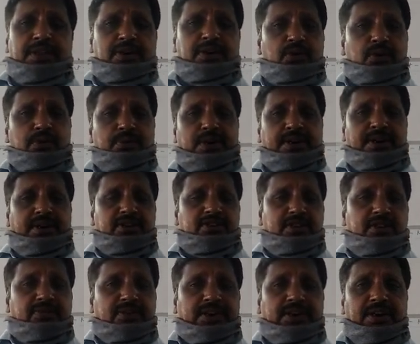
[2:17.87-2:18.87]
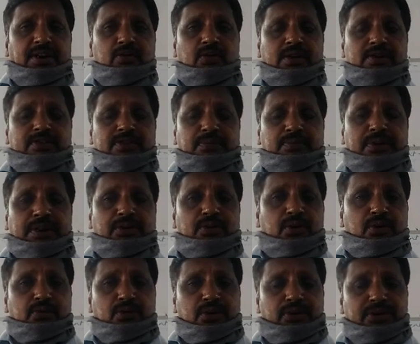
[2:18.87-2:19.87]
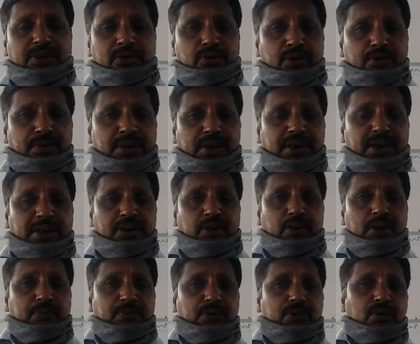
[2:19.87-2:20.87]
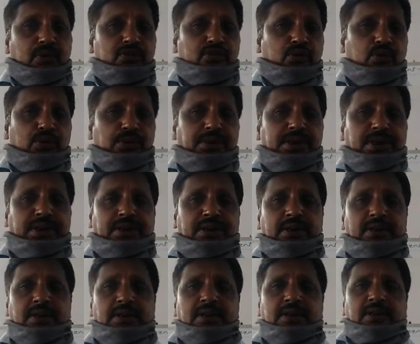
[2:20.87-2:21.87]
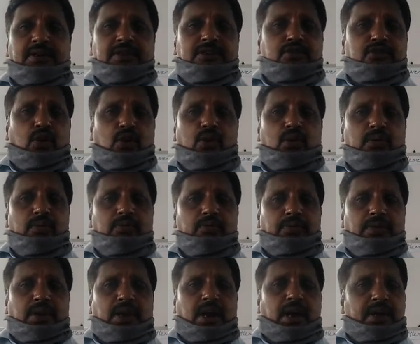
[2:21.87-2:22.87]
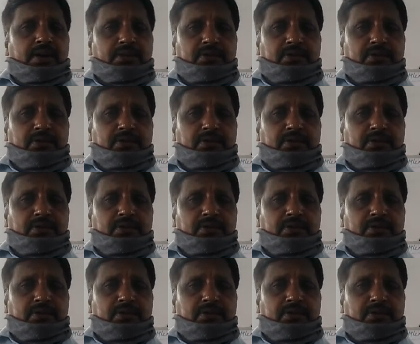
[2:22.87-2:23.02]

There won't be safe drinking water supply. There won't be any developed roads over there. So,